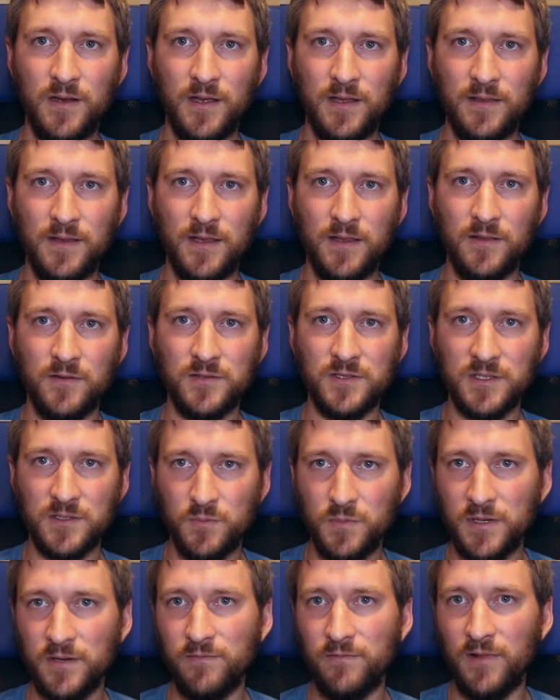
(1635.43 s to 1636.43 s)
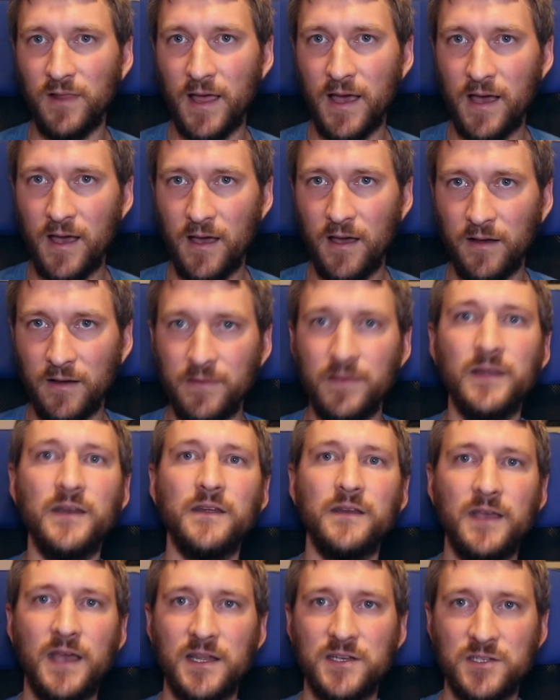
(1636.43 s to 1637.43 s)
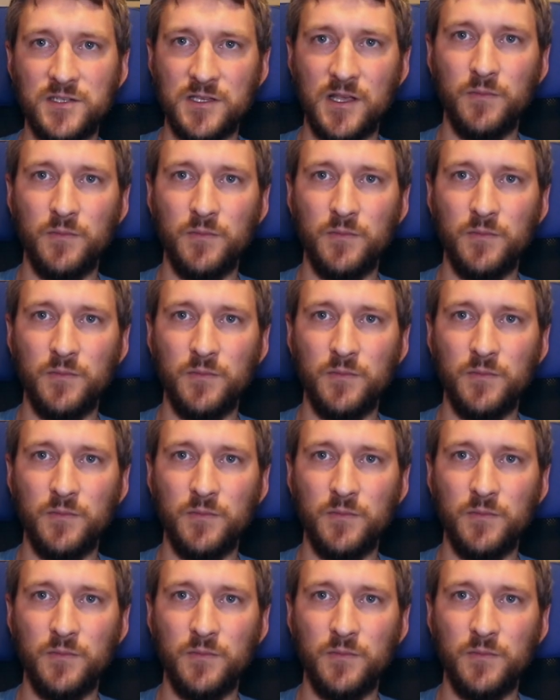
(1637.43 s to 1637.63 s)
and then there's this bit of lag, and then it catches